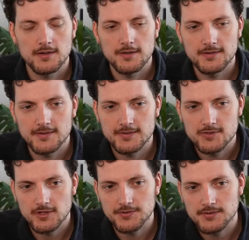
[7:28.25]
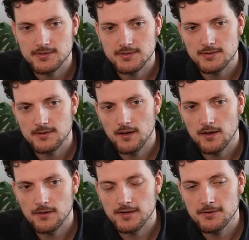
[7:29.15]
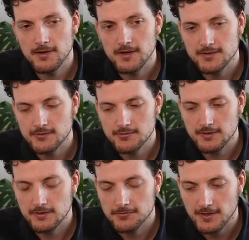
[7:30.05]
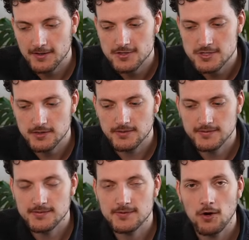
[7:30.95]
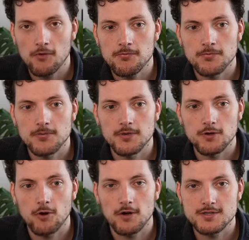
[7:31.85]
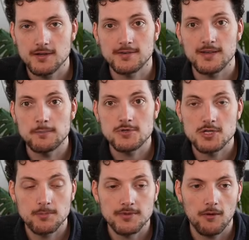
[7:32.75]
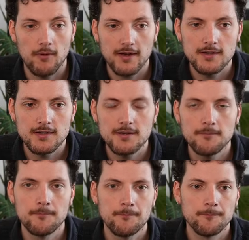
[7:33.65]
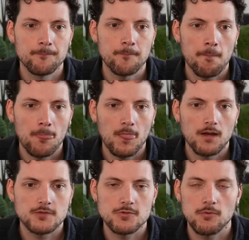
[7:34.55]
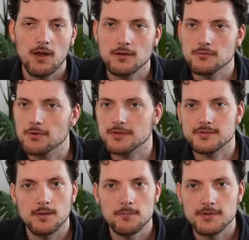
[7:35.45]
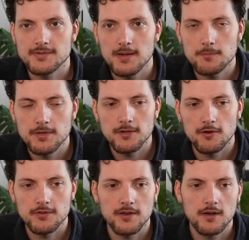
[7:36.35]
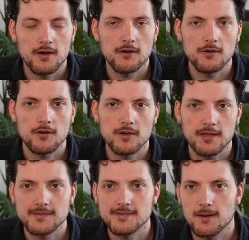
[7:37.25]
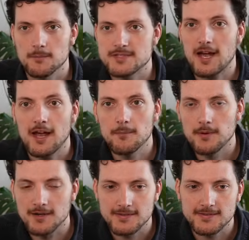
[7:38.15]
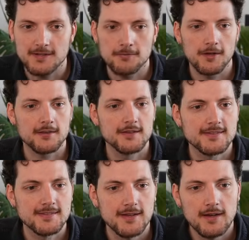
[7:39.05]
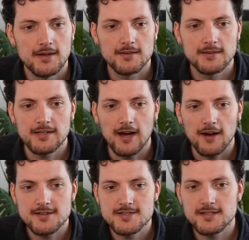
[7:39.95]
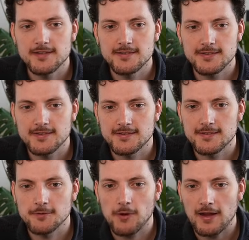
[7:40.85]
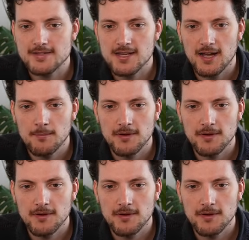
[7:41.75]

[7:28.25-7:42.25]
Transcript: it's just giving us the functions of the Cortex M chip directly to run, for example, assembly on there or get some timers, stuff like this. The RT is the runtime